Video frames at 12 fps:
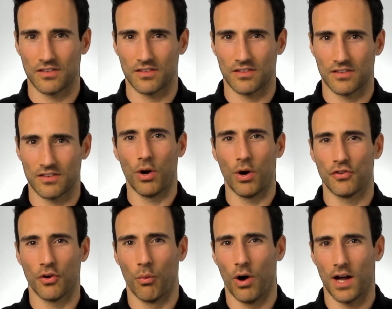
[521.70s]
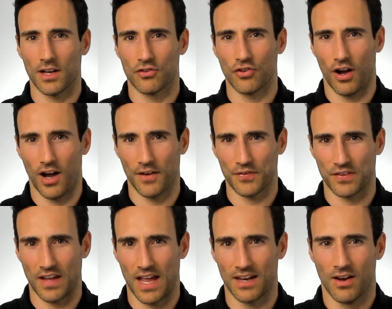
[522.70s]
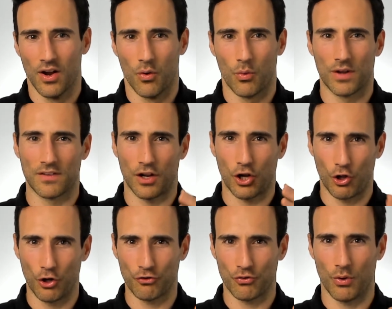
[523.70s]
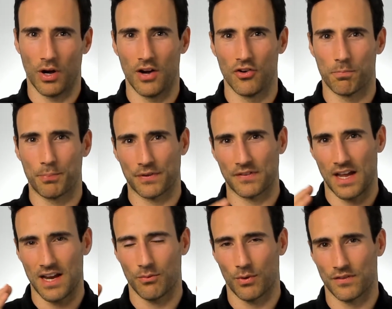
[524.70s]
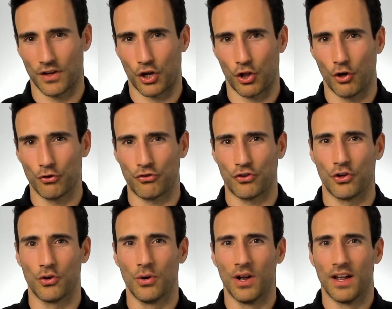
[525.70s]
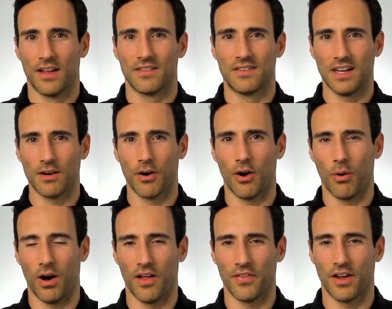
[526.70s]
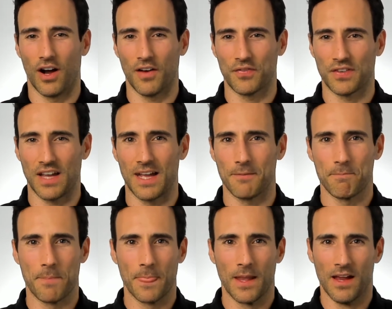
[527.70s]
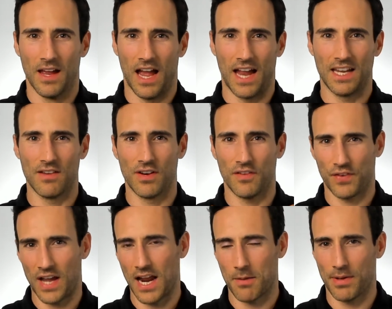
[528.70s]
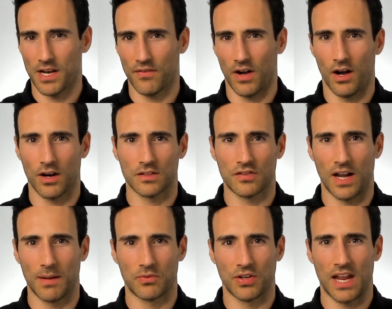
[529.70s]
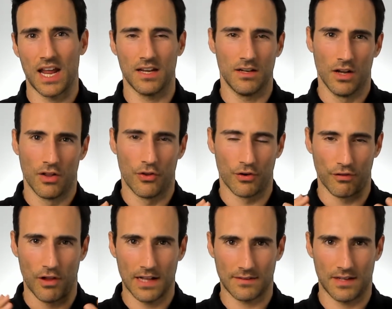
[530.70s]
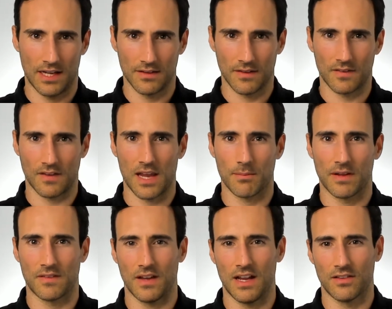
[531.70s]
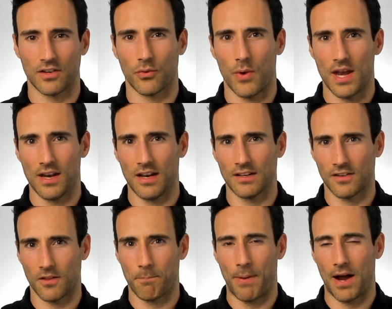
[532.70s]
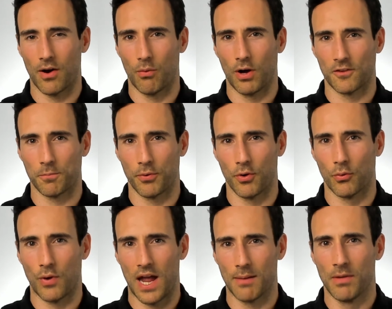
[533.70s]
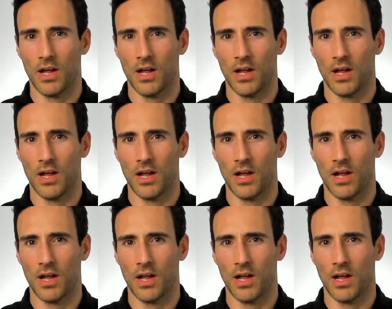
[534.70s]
What was your wattage offset? Was it close to 100%? Was it close to zero on the offset? And even if you had a bit of a hard time today, there's lots of hidden segments integrated into the Power Watts program.